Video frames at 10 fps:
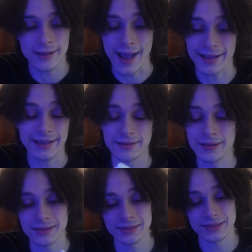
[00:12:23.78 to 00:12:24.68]
I
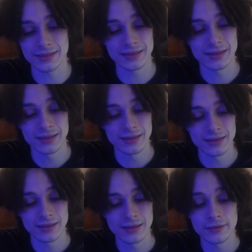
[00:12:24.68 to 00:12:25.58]
because
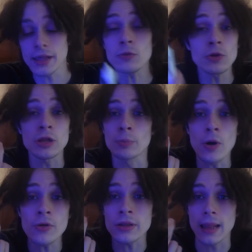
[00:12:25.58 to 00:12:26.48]
this was
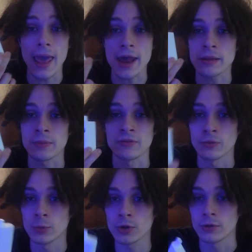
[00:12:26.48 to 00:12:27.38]
supposed to last me
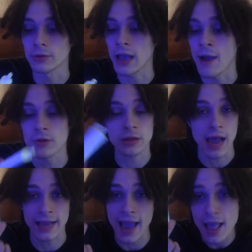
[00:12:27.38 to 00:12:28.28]
for Mook. I was
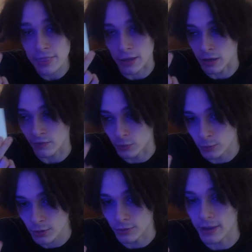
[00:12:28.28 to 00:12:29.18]
I got this for
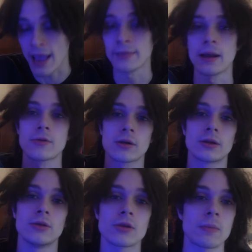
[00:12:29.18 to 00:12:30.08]
Mook, and then I was
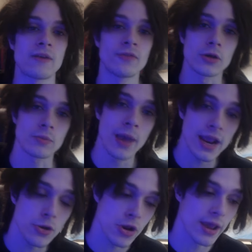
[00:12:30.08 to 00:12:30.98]
gonna use my first
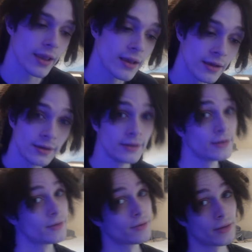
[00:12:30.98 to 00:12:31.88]
paycheck
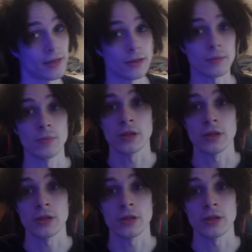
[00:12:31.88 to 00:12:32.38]
to get some